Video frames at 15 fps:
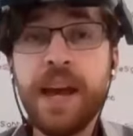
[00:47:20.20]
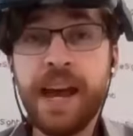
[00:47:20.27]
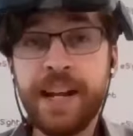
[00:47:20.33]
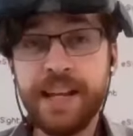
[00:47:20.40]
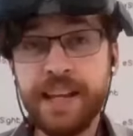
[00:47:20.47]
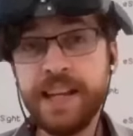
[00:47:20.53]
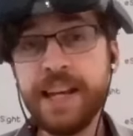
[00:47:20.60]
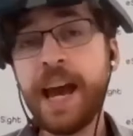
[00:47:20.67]

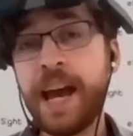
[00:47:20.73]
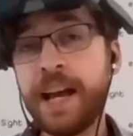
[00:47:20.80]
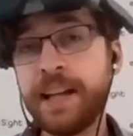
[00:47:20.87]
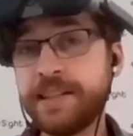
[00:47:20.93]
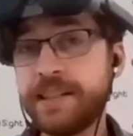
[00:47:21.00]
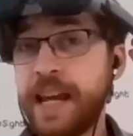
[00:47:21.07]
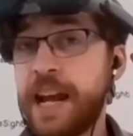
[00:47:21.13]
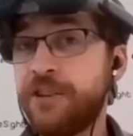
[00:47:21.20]
and he
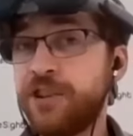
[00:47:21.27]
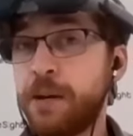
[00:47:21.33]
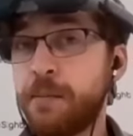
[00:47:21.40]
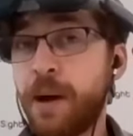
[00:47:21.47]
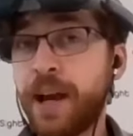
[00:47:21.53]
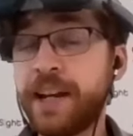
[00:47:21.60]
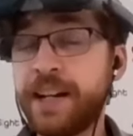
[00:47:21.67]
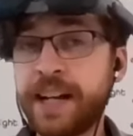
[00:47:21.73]
has the
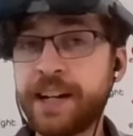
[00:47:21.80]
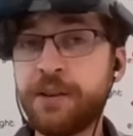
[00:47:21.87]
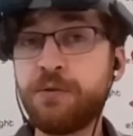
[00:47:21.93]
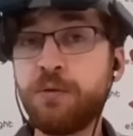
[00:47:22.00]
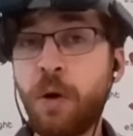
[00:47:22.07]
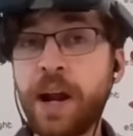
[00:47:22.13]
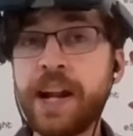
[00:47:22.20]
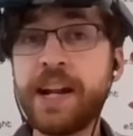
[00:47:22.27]
HDMI
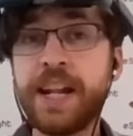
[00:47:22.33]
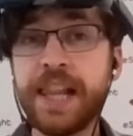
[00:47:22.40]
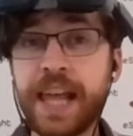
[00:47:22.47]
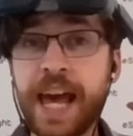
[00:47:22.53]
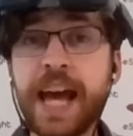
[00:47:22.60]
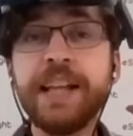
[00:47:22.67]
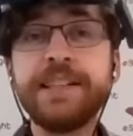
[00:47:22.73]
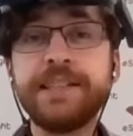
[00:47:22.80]
connected right into
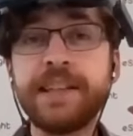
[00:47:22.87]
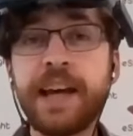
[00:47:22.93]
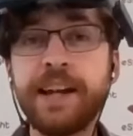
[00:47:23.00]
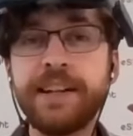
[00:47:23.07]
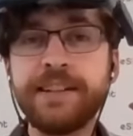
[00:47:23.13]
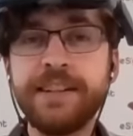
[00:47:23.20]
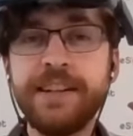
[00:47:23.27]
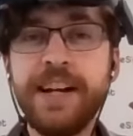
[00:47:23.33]
the
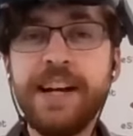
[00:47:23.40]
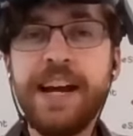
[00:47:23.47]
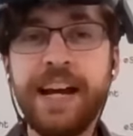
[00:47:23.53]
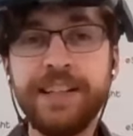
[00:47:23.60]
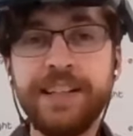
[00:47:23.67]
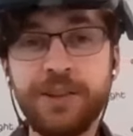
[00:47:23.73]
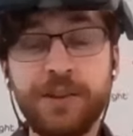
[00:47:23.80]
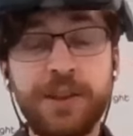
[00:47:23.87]
headset.
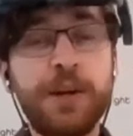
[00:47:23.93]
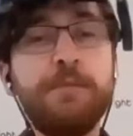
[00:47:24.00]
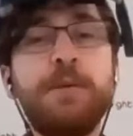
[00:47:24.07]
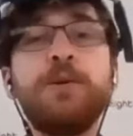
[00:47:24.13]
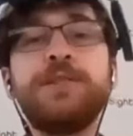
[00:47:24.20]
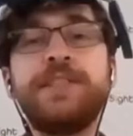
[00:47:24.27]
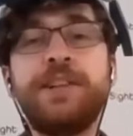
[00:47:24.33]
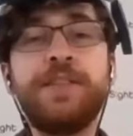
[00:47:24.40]
And so they'll
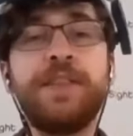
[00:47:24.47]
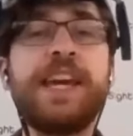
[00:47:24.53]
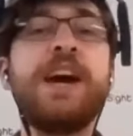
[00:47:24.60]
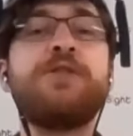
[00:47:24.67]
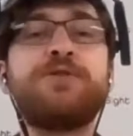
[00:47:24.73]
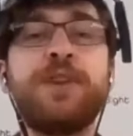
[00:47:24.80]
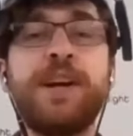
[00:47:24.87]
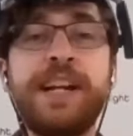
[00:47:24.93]
both sit on the
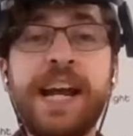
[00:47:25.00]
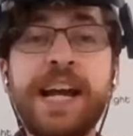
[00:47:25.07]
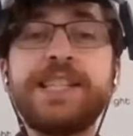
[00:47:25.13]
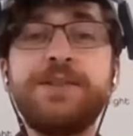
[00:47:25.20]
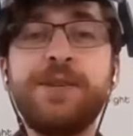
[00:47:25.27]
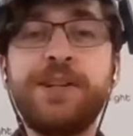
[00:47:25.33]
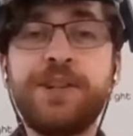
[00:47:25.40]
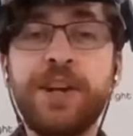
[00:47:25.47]
couch right
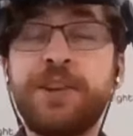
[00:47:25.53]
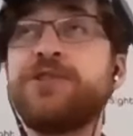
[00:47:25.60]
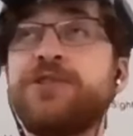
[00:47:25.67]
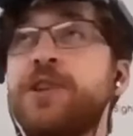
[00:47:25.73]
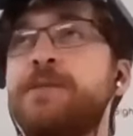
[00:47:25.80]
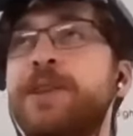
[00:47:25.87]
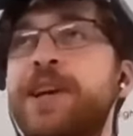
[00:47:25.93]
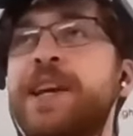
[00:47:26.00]
next to each other.
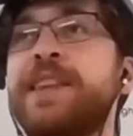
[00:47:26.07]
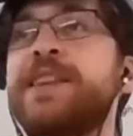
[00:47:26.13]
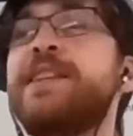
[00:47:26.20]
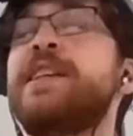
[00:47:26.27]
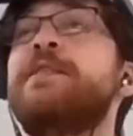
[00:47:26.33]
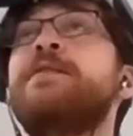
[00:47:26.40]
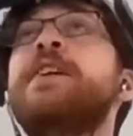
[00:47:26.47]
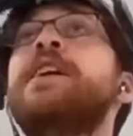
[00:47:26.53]
She'll be looking
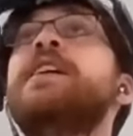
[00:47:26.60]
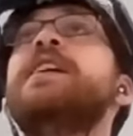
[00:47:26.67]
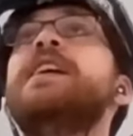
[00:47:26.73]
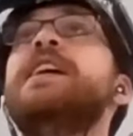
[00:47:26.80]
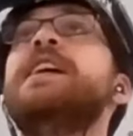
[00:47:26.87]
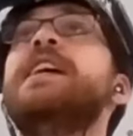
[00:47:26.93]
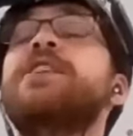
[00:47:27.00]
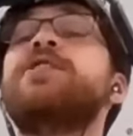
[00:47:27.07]
at the TV.
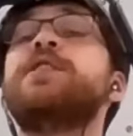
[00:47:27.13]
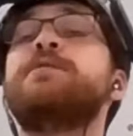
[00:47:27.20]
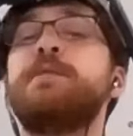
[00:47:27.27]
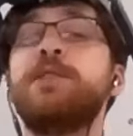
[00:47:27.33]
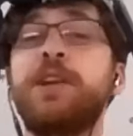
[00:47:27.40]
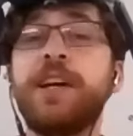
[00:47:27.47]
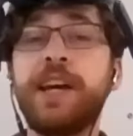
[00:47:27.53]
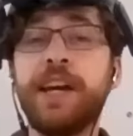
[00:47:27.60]
He'll
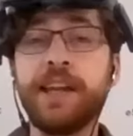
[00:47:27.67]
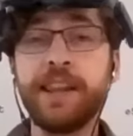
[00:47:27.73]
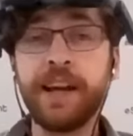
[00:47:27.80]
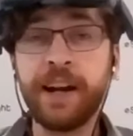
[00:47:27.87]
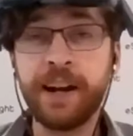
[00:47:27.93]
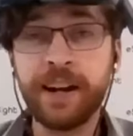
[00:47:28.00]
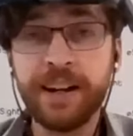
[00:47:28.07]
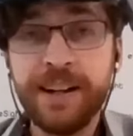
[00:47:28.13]
just be looking
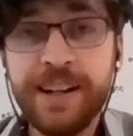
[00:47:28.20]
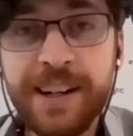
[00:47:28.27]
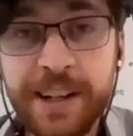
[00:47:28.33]
there,